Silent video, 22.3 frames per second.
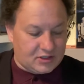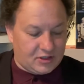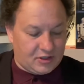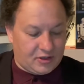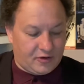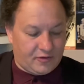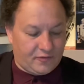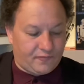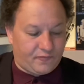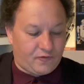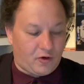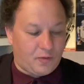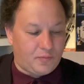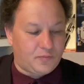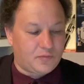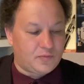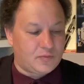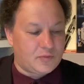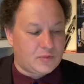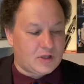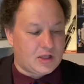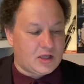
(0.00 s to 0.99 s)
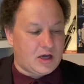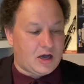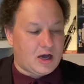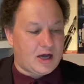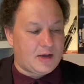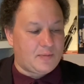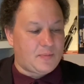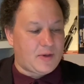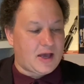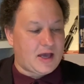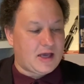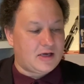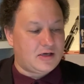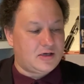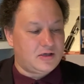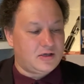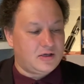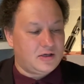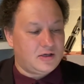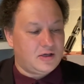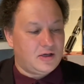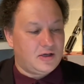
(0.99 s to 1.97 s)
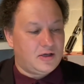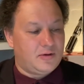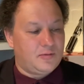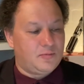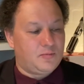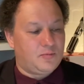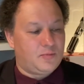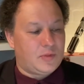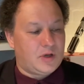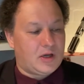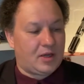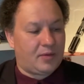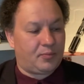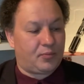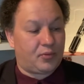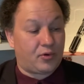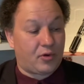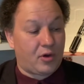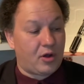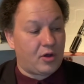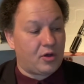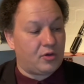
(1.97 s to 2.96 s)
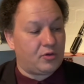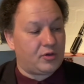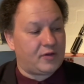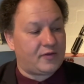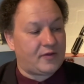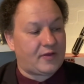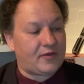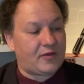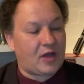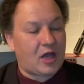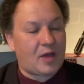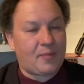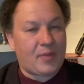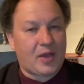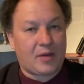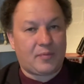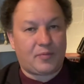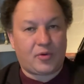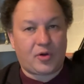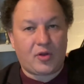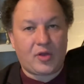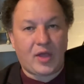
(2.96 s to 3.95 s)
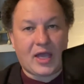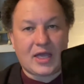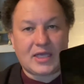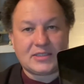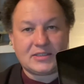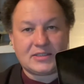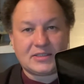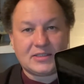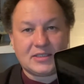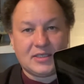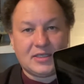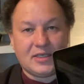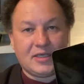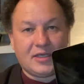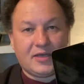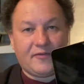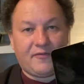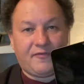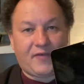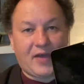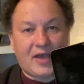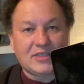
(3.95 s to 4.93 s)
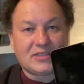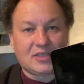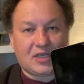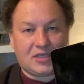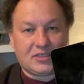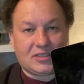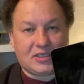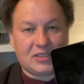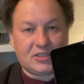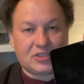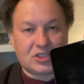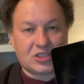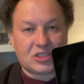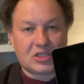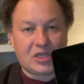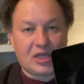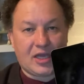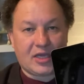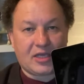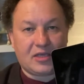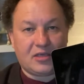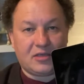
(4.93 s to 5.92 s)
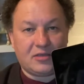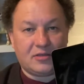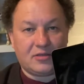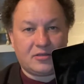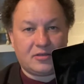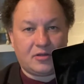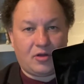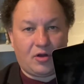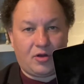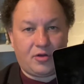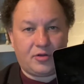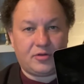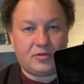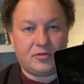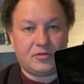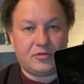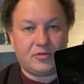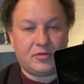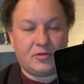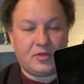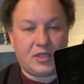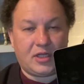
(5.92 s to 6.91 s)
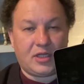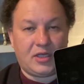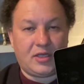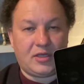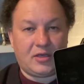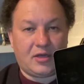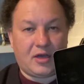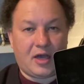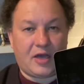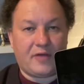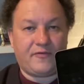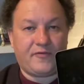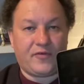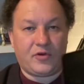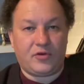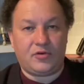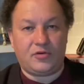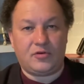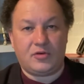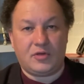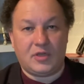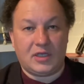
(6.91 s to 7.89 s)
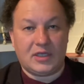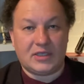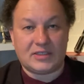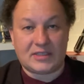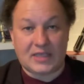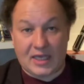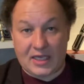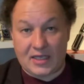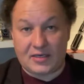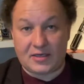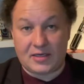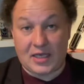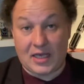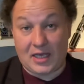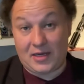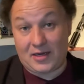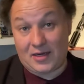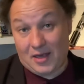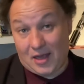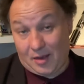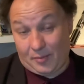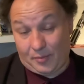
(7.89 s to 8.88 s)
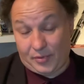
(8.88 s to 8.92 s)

from the iPad Pro in that the iPad Pro has Face ID, just like on the iPhone 10 and up.